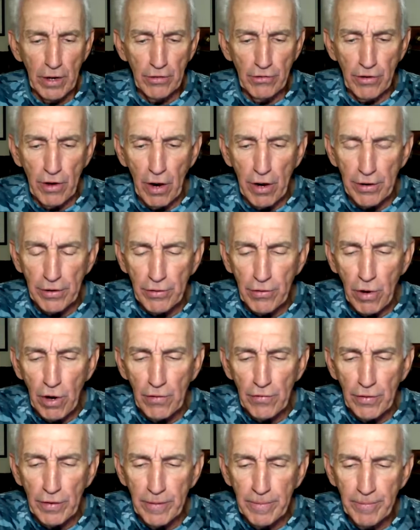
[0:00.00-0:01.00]
John
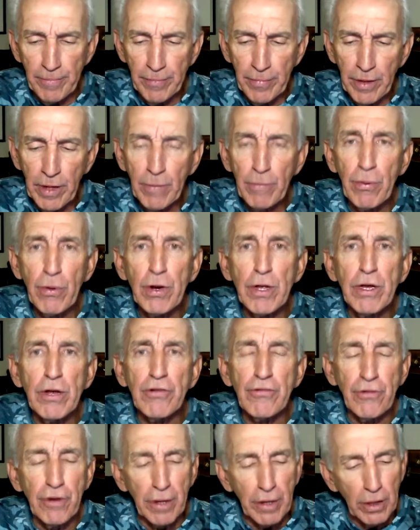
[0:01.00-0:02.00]
Crawford. Pretty
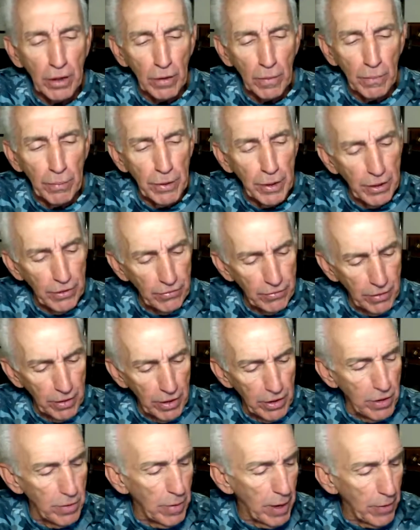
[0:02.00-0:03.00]
interesting little piece.
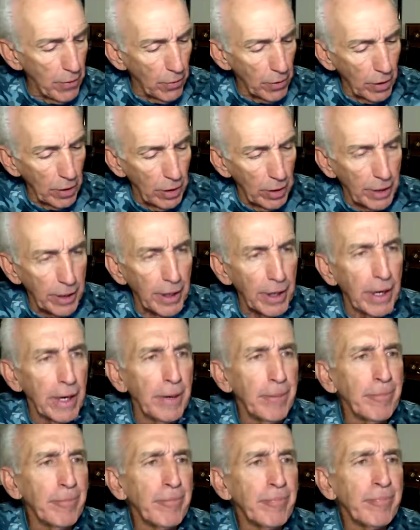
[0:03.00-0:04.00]
You might want to look it
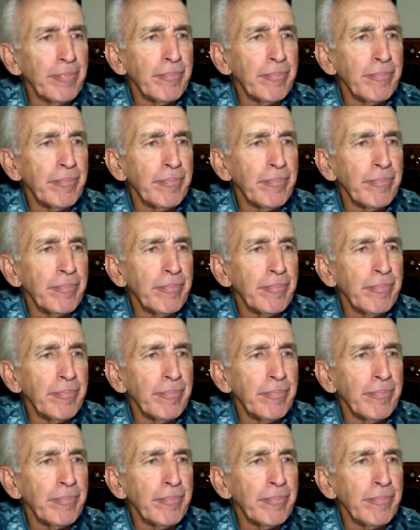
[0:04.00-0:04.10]
up.